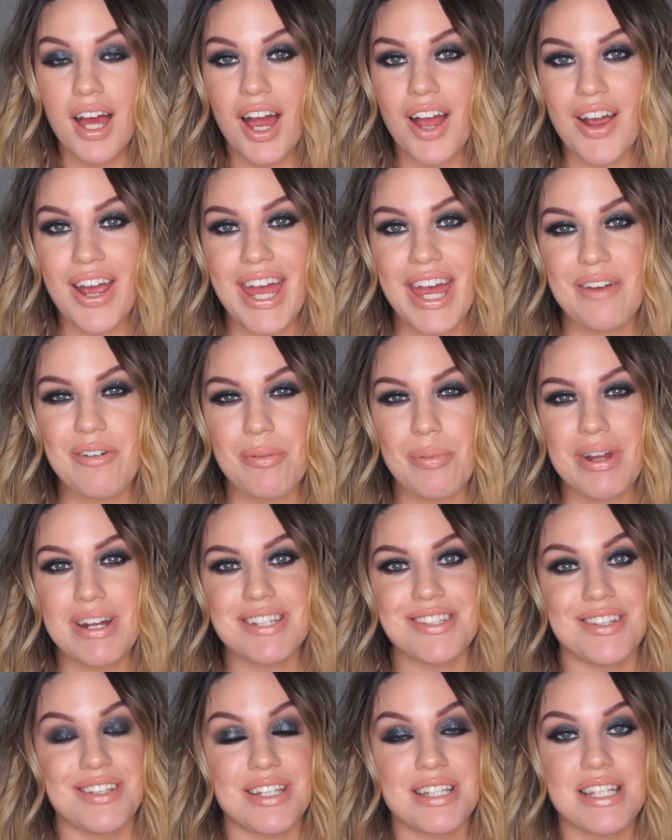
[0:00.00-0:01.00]
Alright everybody,
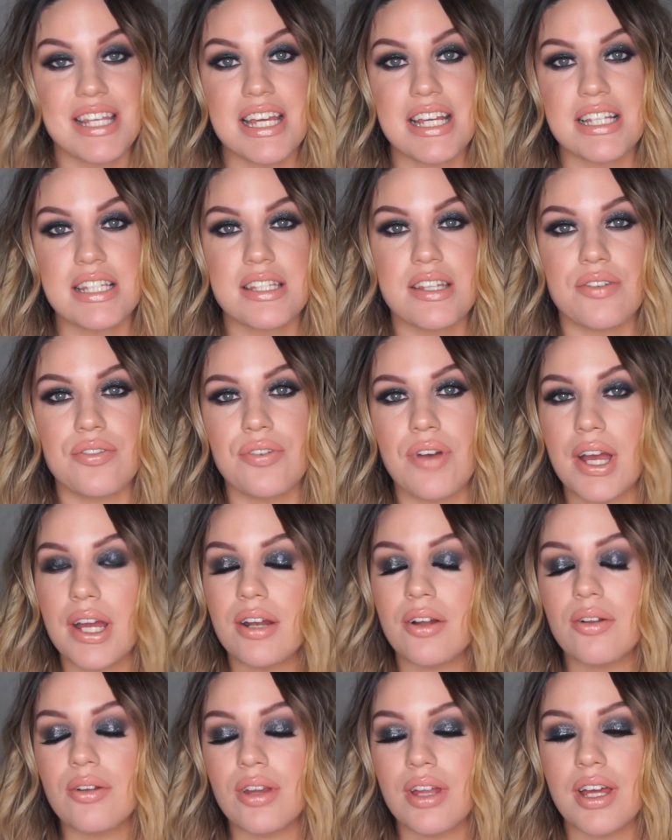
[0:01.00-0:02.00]
so this is the
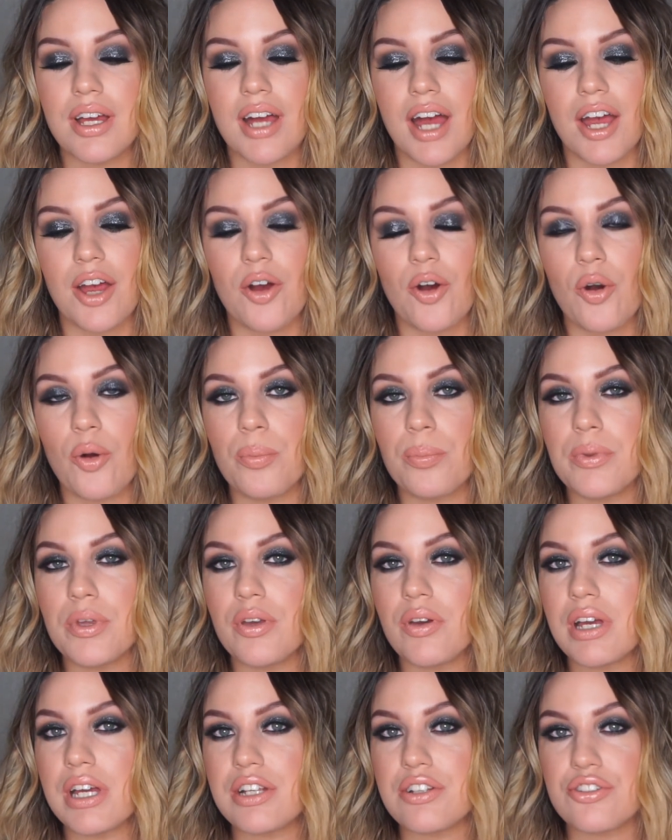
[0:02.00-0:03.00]
final look. I hope
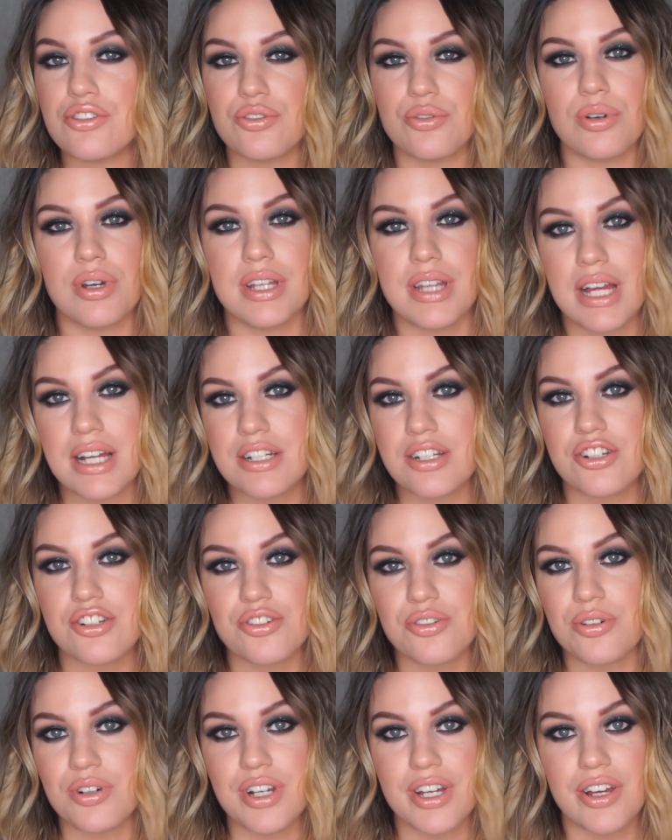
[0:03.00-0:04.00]
you enjoyed that
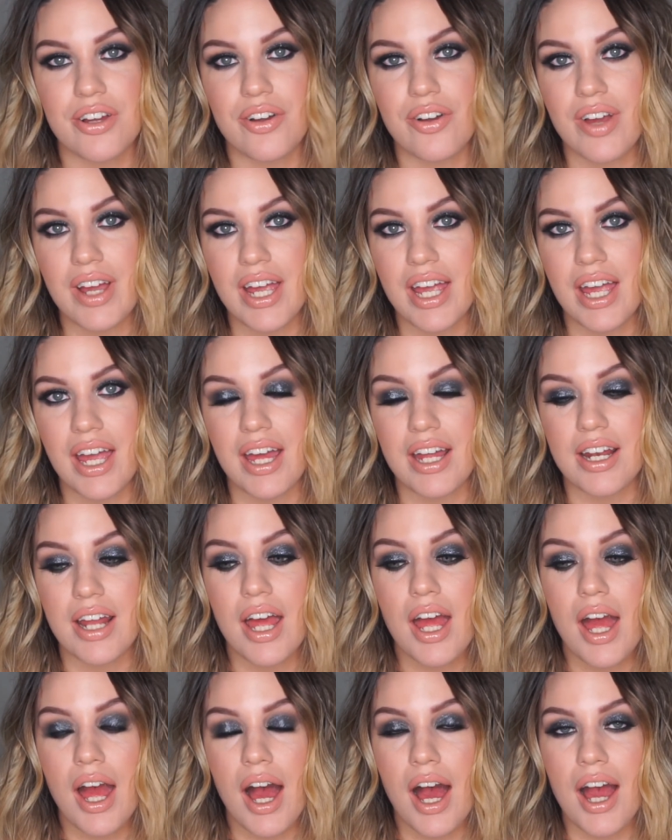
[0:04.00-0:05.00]
tutorial, and
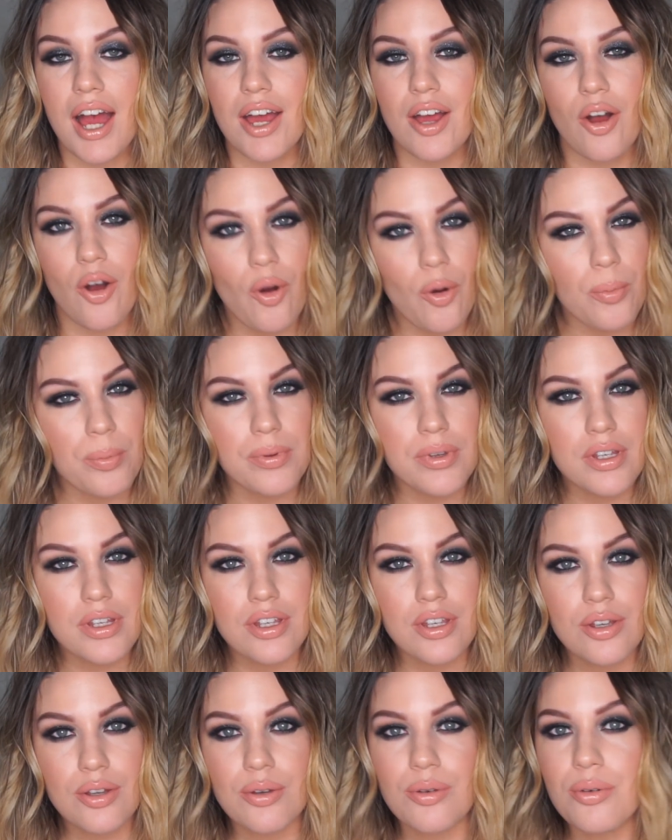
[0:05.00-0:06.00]
I hope
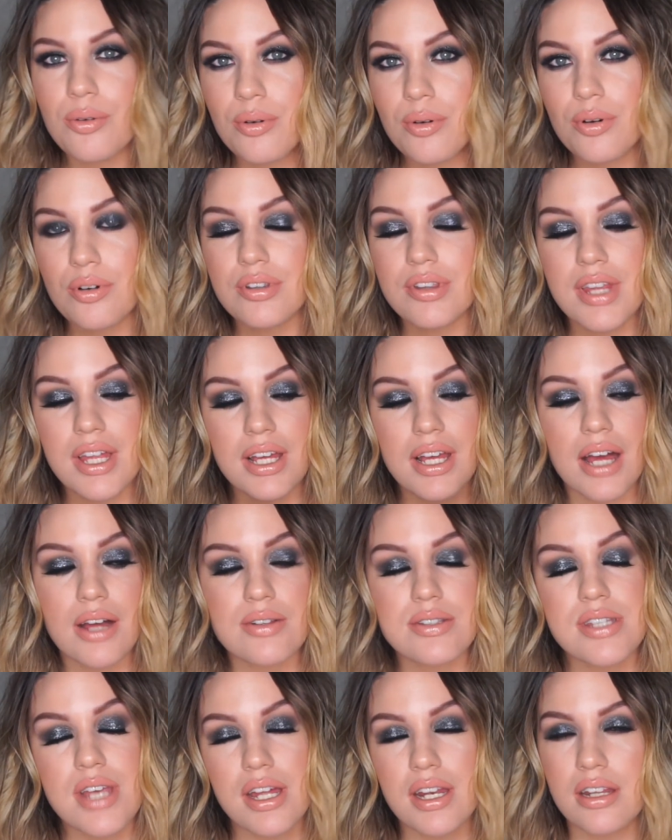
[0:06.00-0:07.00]
you think
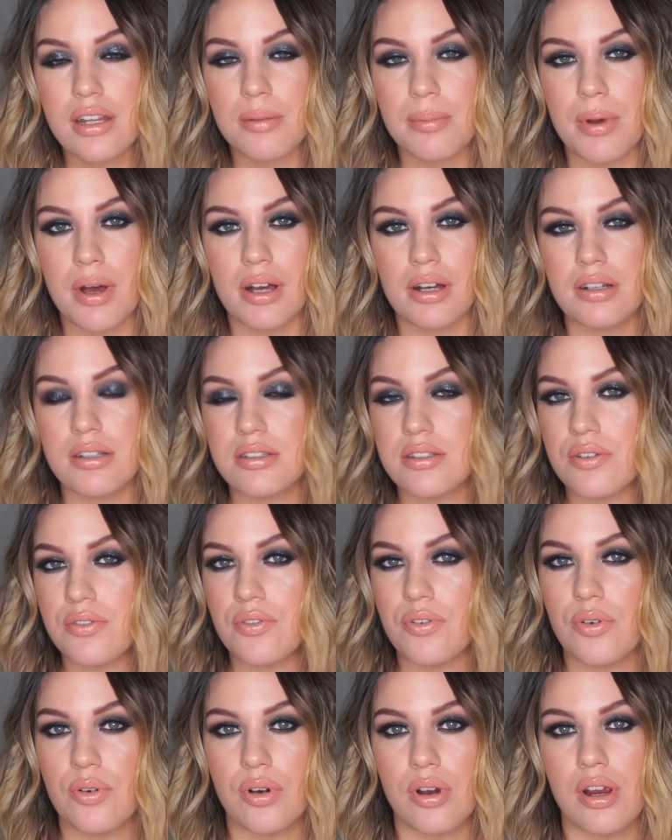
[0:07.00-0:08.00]
outside of the box
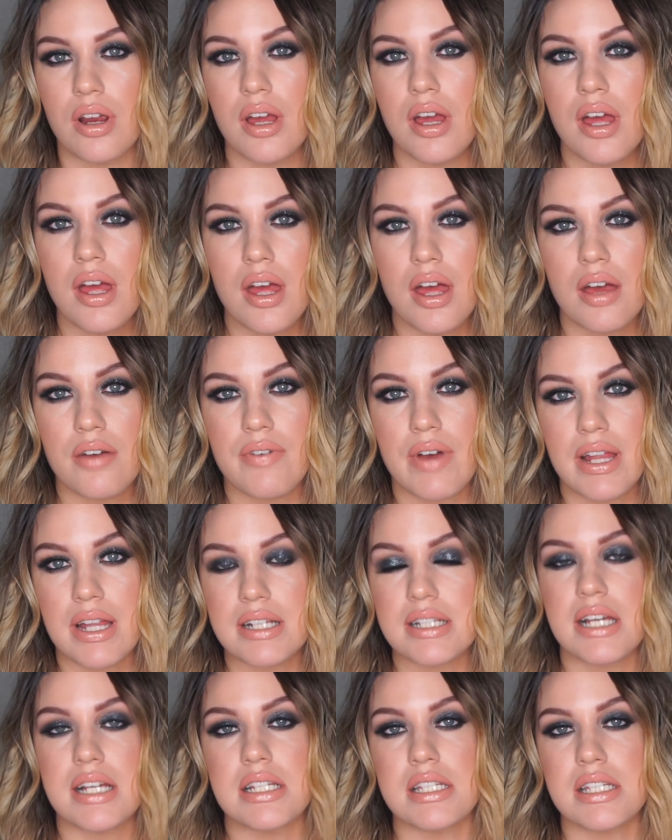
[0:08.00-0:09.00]
for
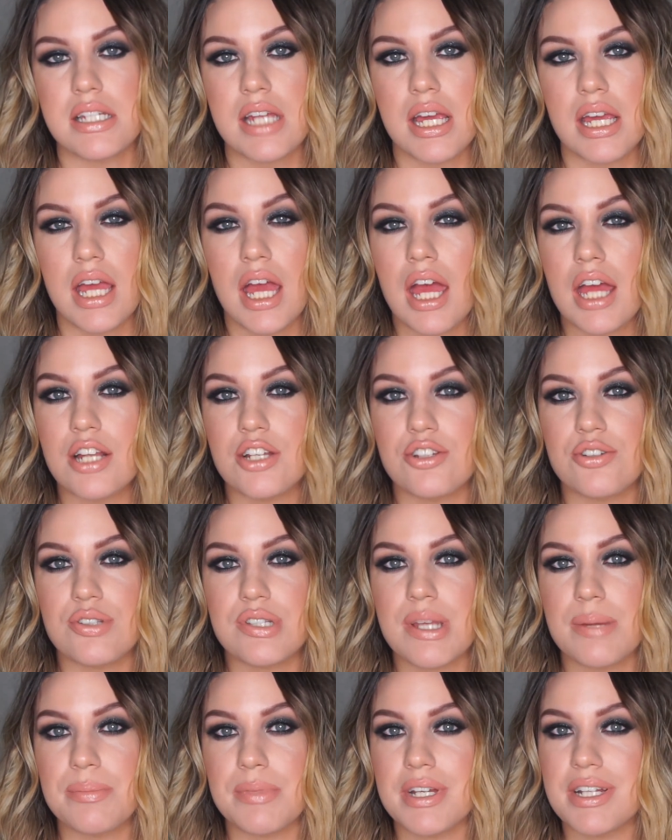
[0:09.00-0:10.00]
Valentine's Day and do
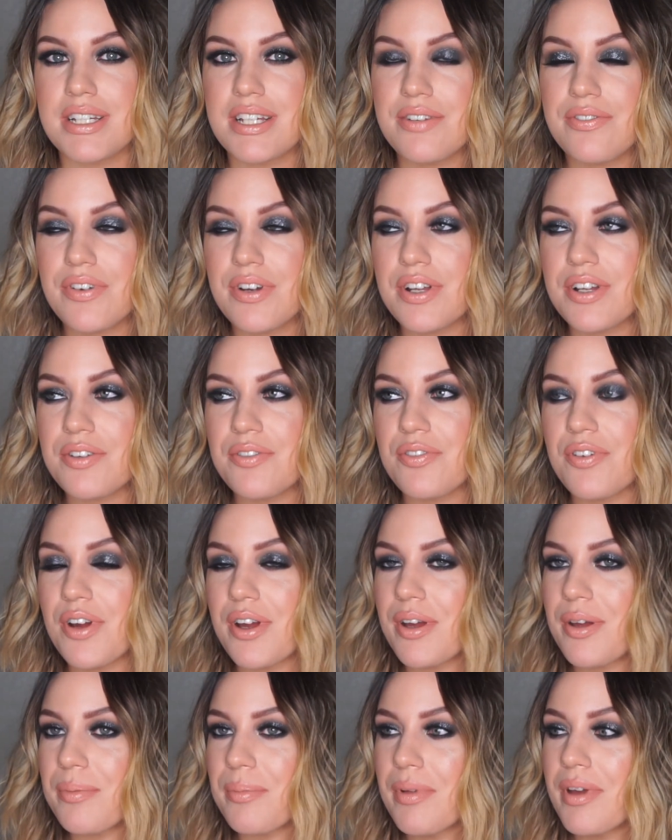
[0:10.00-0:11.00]
something different
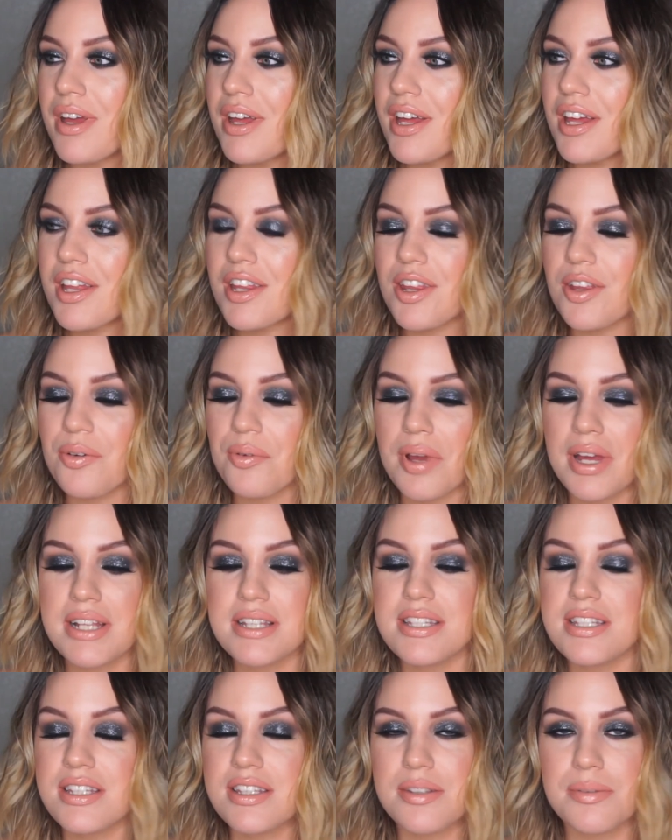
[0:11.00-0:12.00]
from the
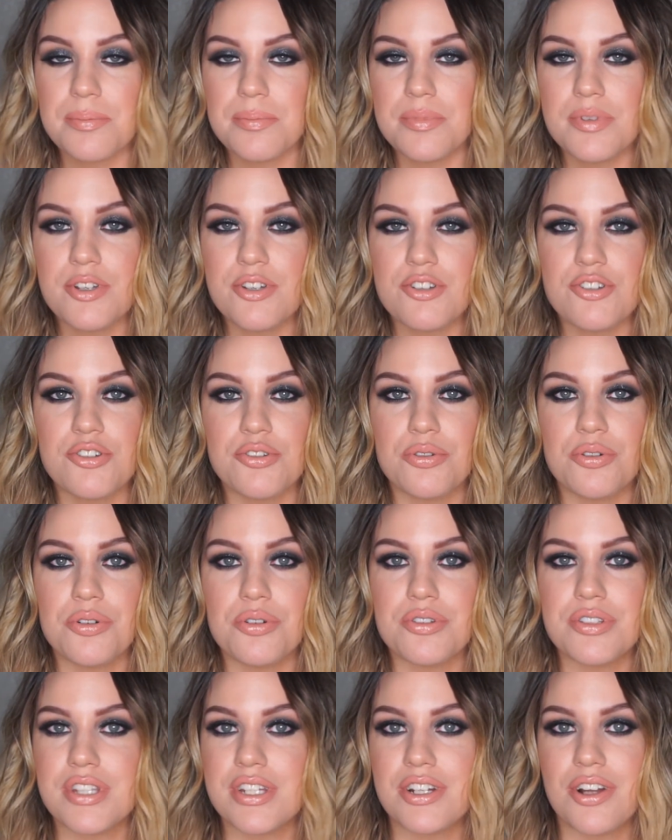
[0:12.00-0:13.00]
reds and the
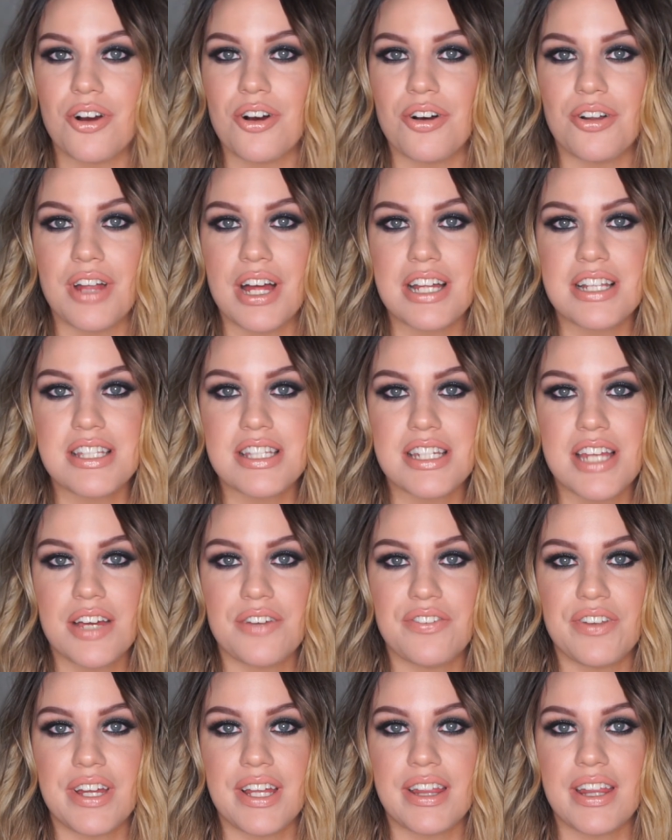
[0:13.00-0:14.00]
usuals and all that stuff
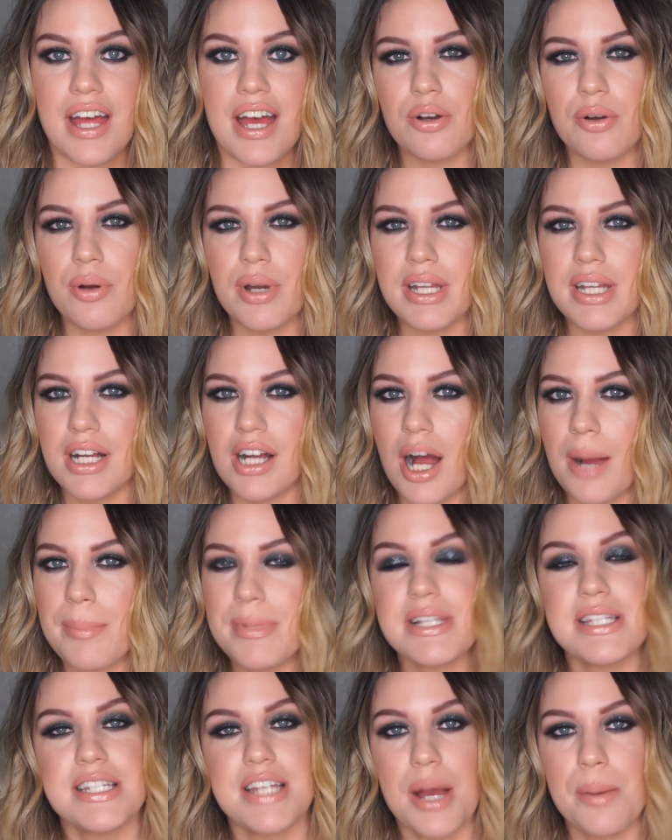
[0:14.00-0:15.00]
like that. In the
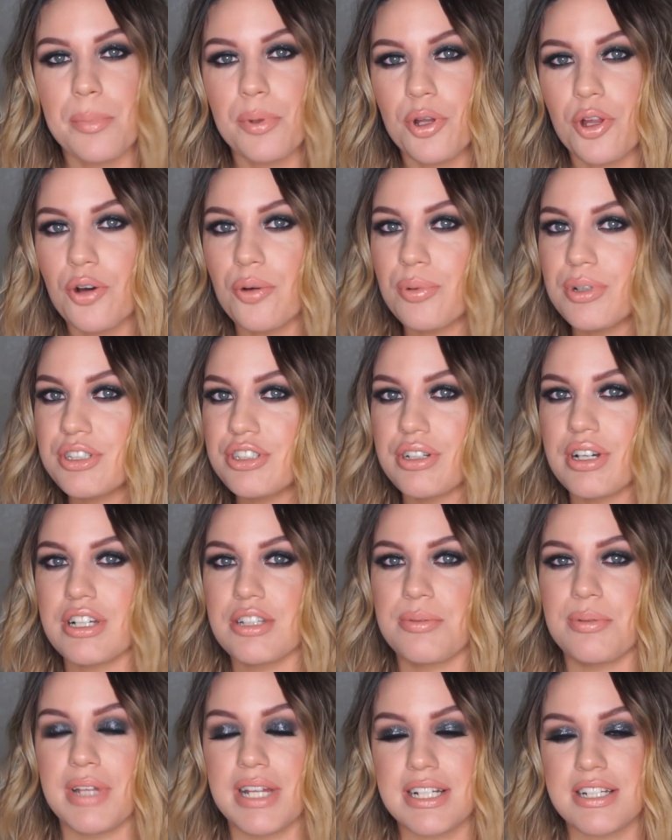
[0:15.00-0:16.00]
comments down below what you guys
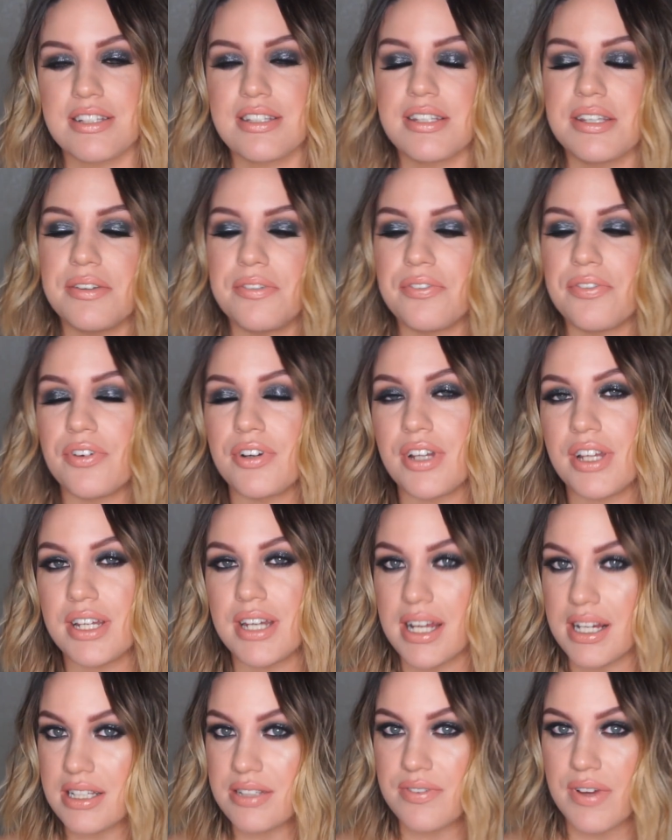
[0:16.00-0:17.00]
would like to see for the
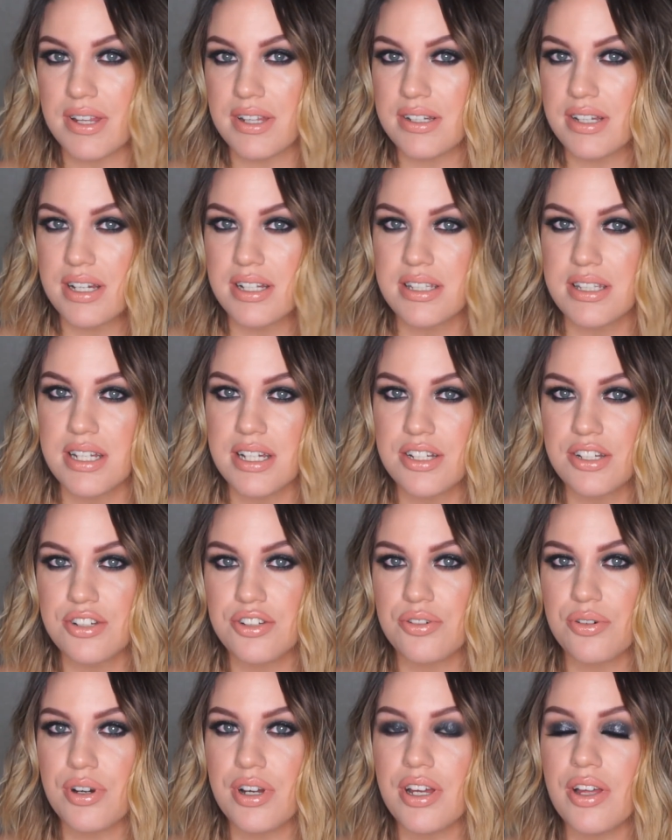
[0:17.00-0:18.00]
next Valentine's Day
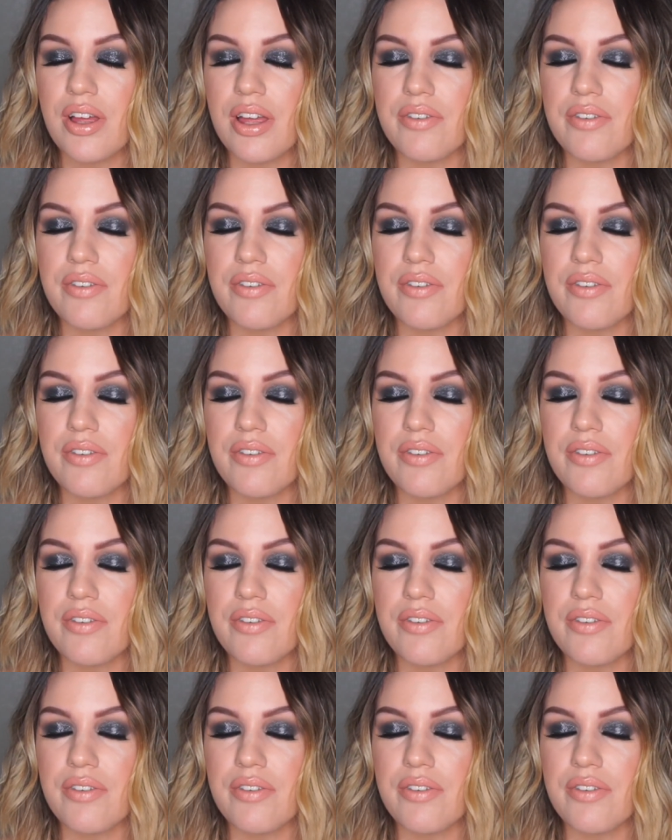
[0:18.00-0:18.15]
tutorial.